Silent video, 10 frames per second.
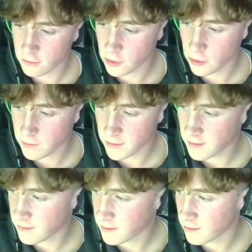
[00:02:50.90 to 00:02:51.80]
drop
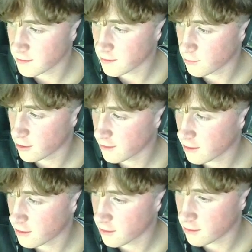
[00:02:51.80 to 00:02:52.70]
into some
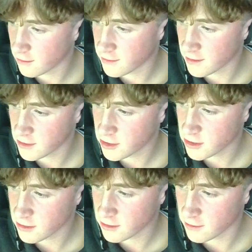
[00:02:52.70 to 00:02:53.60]
kind of
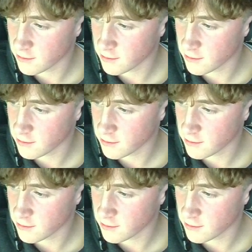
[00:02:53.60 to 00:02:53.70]
ditched type